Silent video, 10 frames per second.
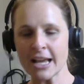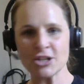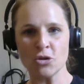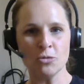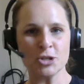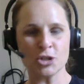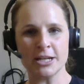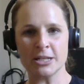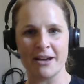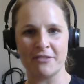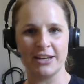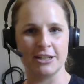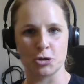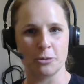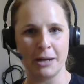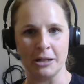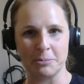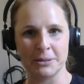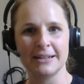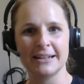And she almost squeezed my finger to a
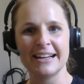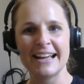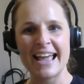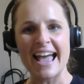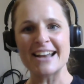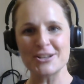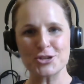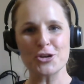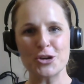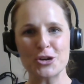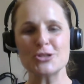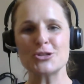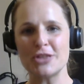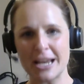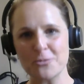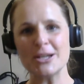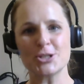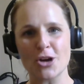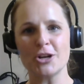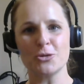pulp. And so then we
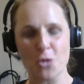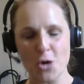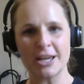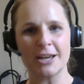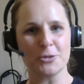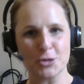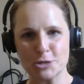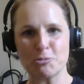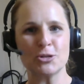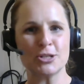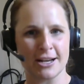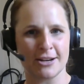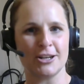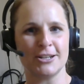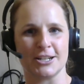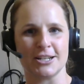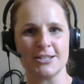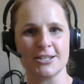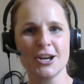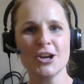started working with her sports
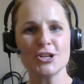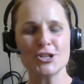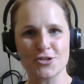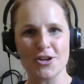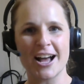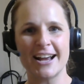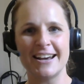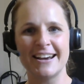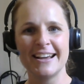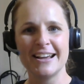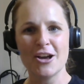psychologist to try and